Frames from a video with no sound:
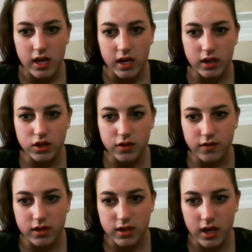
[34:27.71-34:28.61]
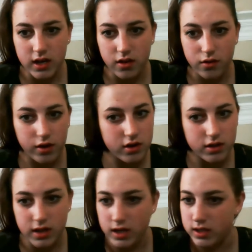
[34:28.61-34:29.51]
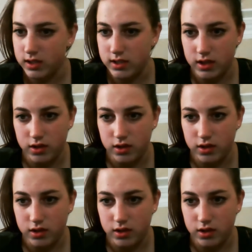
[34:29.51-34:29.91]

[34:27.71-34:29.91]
each of contained 300 sentences,